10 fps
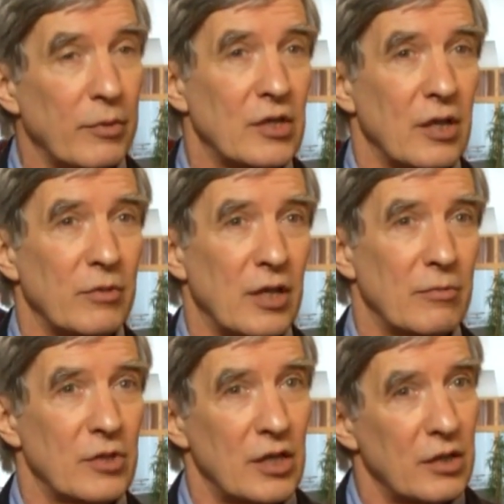but
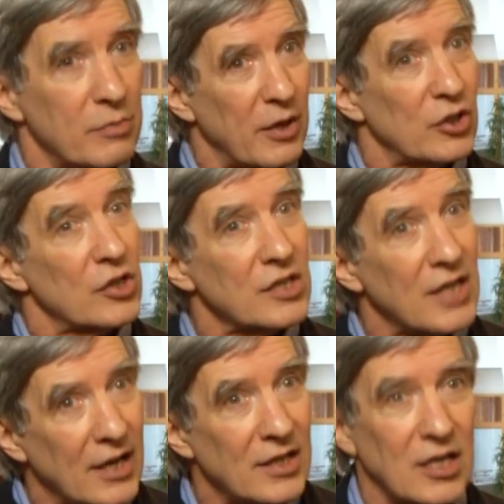sometimes they're much as
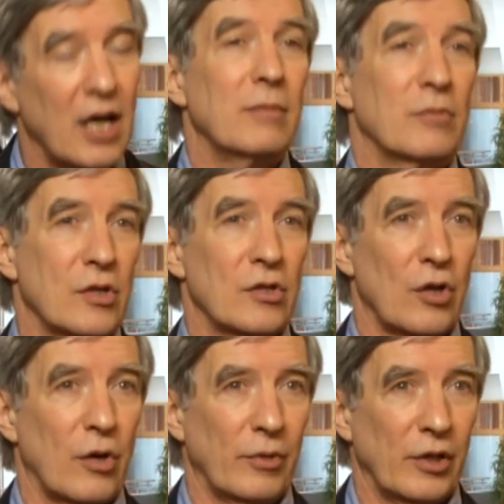10 times as
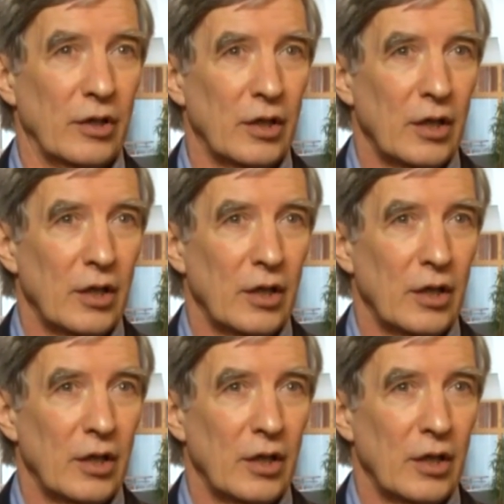common.